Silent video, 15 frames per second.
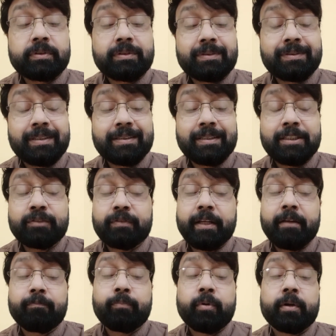this is very
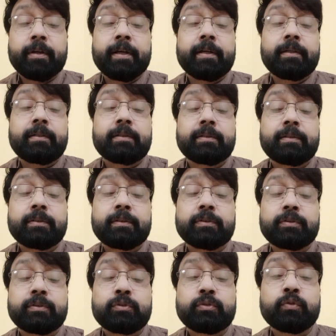important
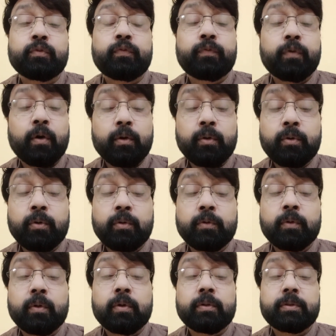to follow
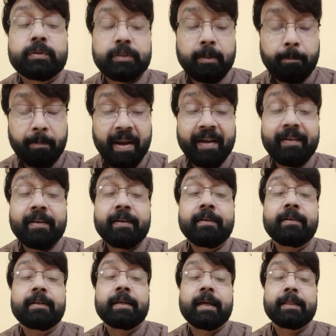the
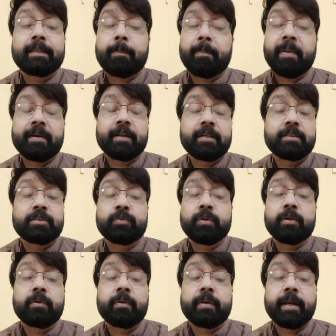pattern, and the pattern is
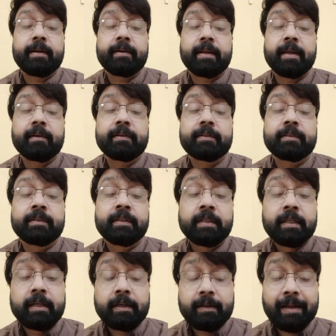going on right
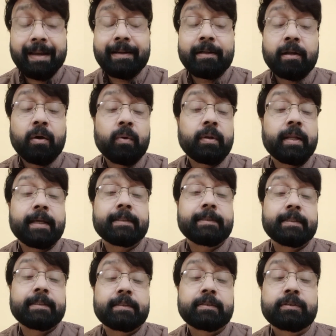now like
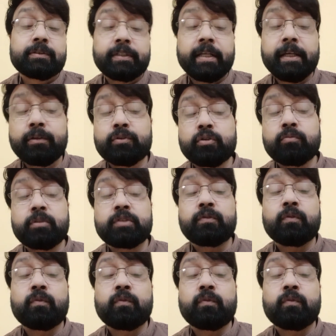this. Thank you so much for